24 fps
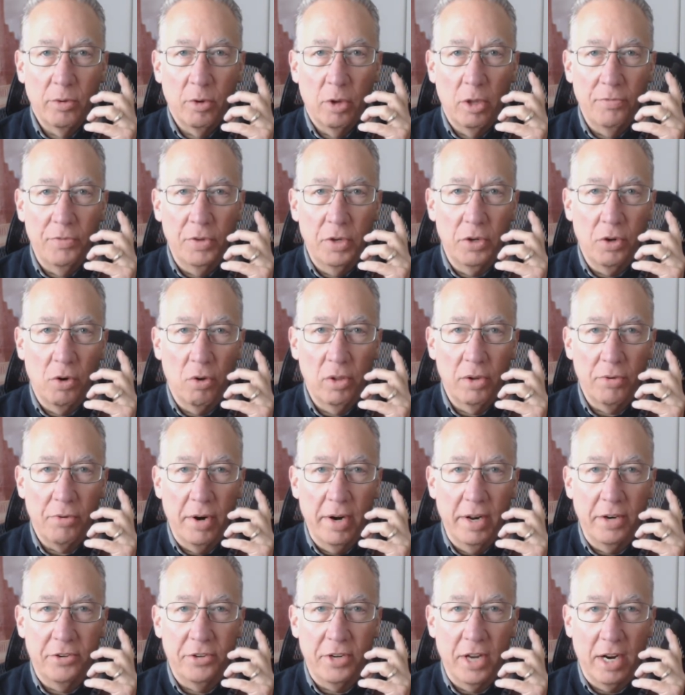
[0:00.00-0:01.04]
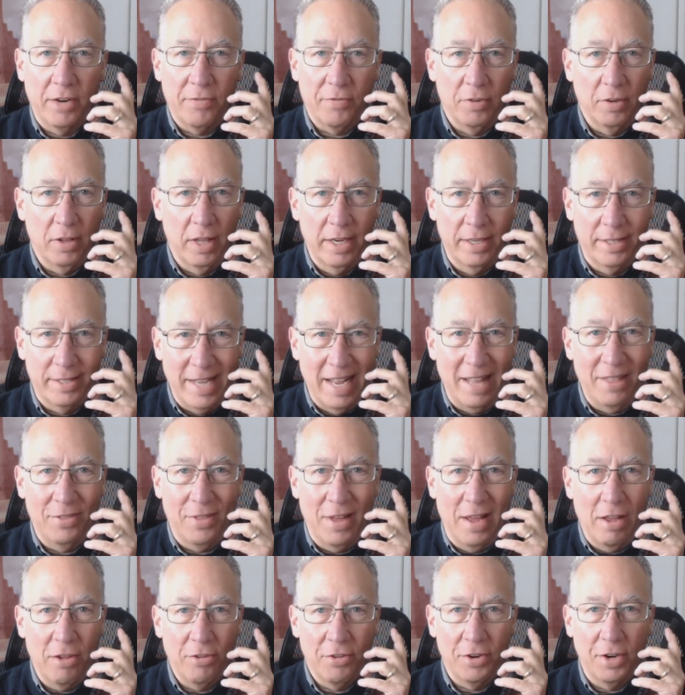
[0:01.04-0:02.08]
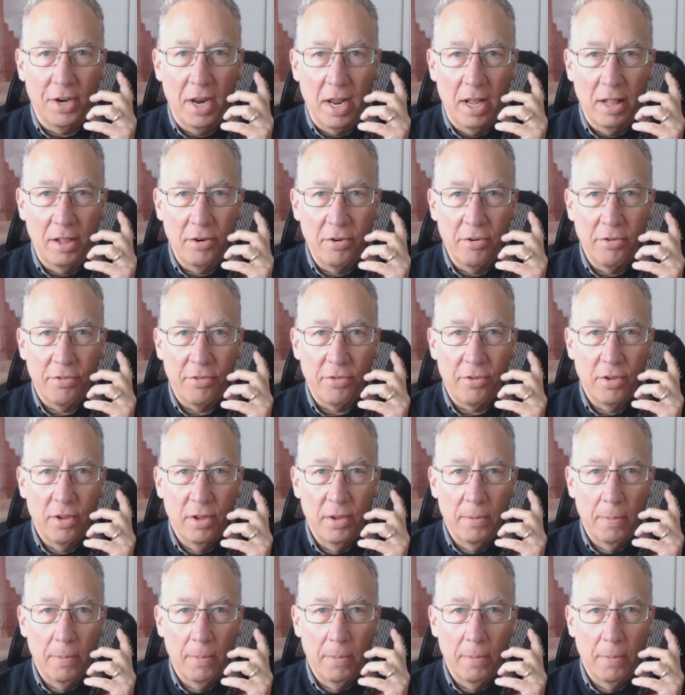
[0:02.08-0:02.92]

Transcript: Well, if you can only write a check for like ten thousand dollars,